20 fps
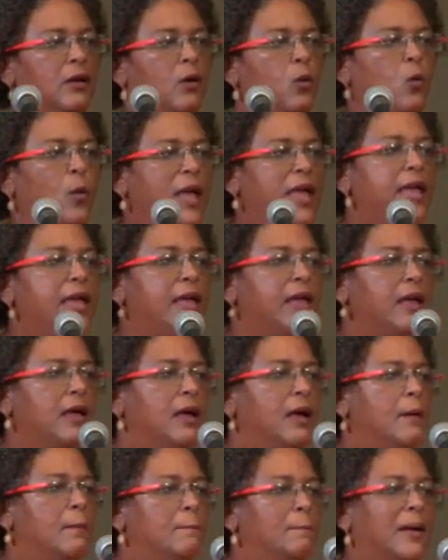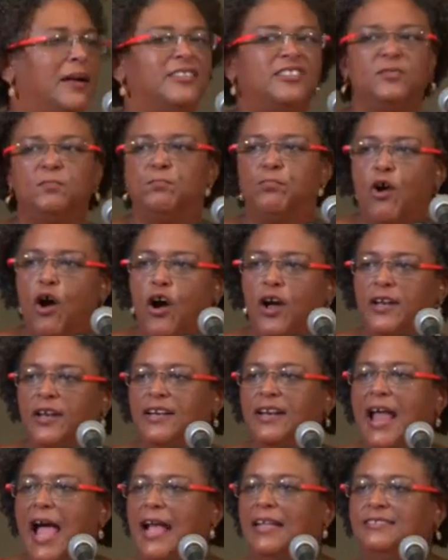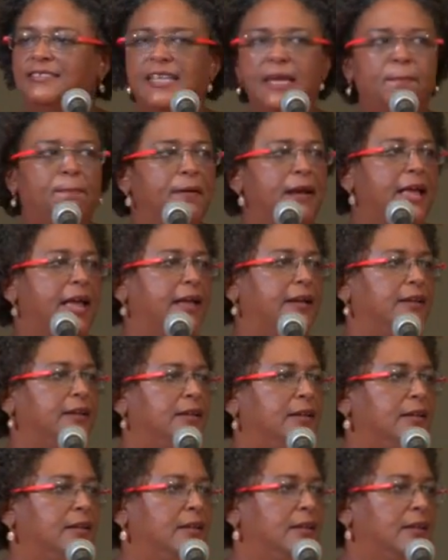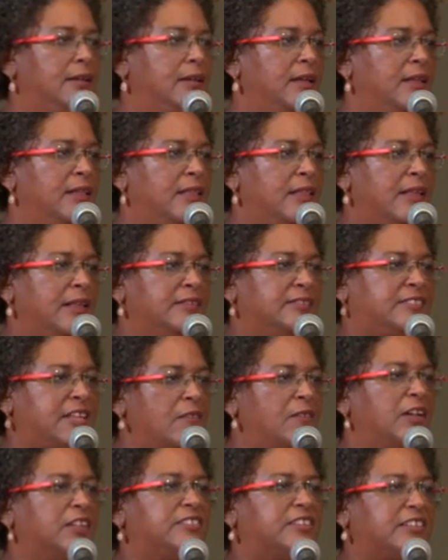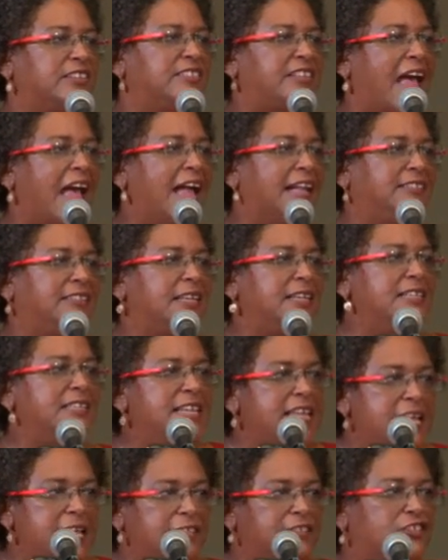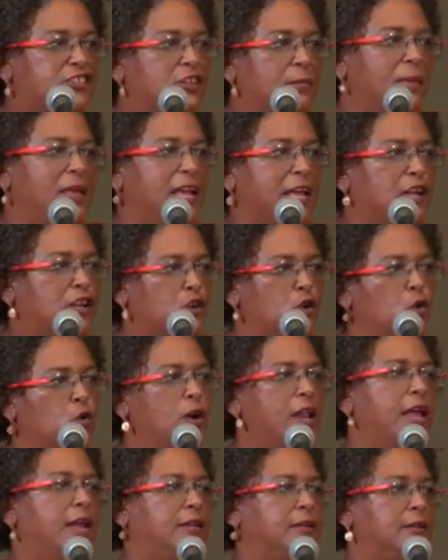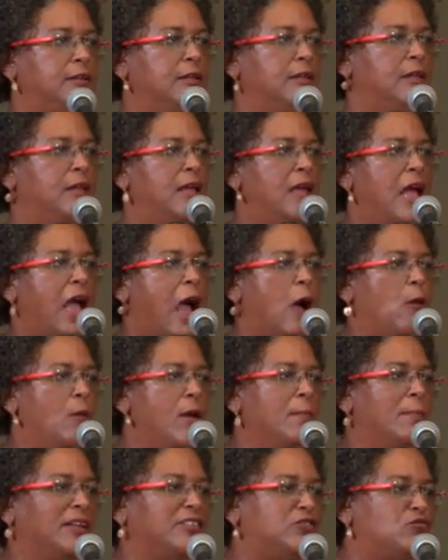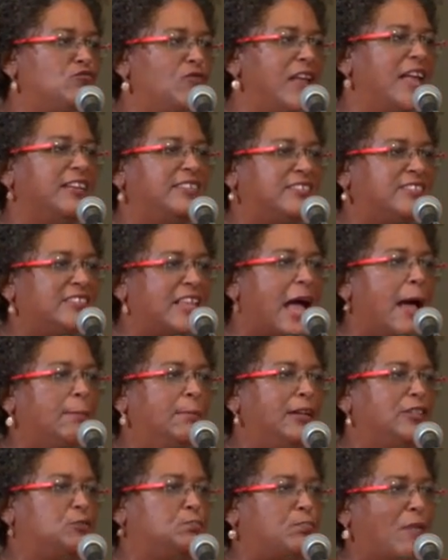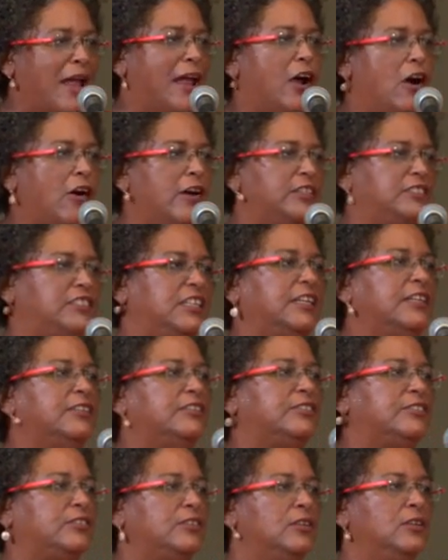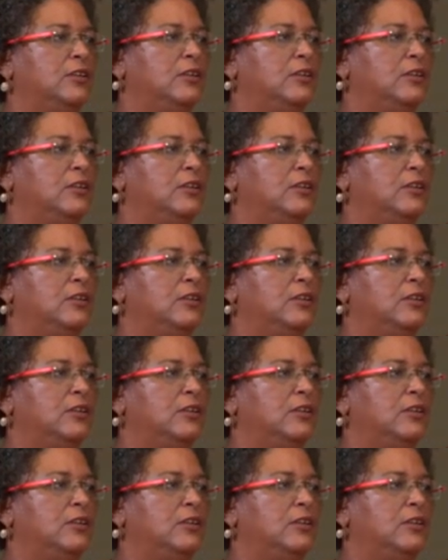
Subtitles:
we must broaden and deepen it. Civil society needs to be included, and we must reestablish priorities